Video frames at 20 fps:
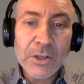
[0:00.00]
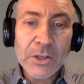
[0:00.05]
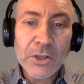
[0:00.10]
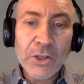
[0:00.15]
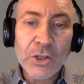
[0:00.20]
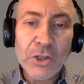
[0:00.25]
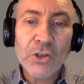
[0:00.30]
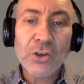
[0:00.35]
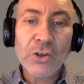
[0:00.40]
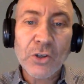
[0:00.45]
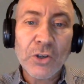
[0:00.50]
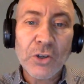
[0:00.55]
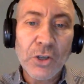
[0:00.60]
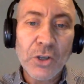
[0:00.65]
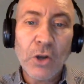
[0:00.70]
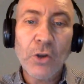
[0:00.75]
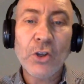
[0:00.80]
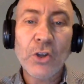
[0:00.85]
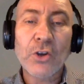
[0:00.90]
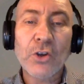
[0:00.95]

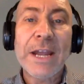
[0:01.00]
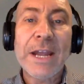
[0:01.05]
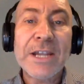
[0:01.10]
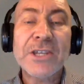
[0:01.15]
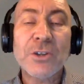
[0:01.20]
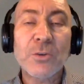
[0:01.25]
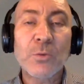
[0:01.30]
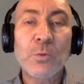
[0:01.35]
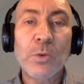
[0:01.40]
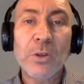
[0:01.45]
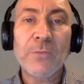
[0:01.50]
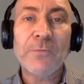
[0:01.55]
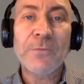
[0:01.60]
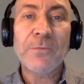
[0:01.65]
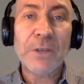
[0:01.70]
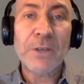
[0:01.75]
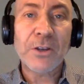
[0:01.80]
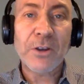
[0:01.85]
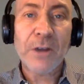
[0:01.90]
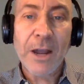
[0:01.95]
Your agent will
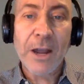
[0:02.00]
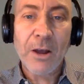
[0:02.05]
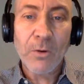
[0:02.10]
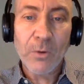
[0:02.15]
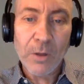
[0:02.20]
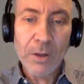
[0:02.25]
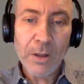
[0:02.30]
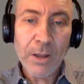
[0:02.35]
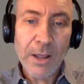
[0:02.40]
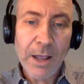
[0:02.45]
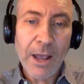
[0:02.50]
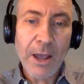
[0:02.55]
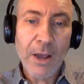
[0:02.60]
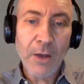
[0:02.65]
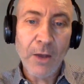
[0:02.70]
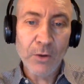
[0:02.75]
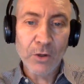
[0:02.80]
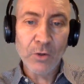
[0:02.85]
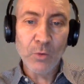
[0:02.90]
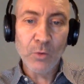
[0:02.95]
figure out
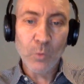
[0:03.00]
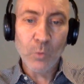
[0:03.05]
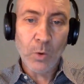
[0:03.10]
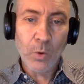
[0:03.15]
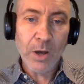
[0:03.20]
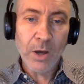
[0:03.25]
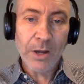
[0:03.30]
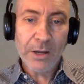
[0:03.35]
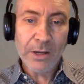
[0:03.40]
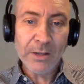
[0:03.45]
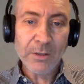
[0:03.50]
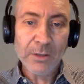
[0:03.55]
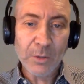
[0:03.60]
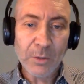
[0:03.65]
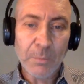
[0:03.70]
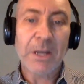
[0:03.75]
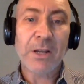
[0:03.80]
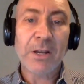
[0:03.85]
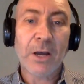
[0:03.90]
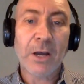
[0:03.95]
how you want it
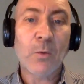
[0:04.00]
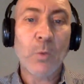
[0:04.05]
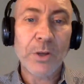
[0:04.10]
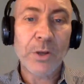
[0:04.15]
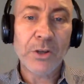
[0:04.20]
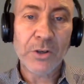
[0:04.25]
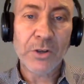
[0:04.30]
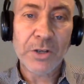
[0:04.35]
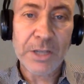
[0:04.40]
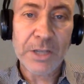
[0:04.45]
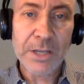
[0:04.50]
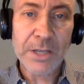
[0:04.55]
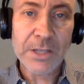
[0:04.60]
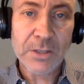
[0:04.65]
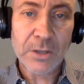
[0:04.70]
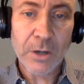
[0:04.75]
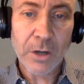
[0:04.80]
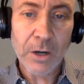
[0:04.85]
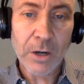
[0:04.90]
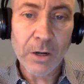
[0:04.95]
depending on what your
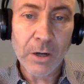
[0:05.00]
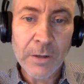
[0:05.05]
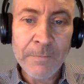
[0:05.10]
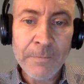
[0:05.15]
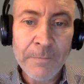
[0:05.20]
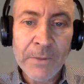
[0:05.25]
needs are,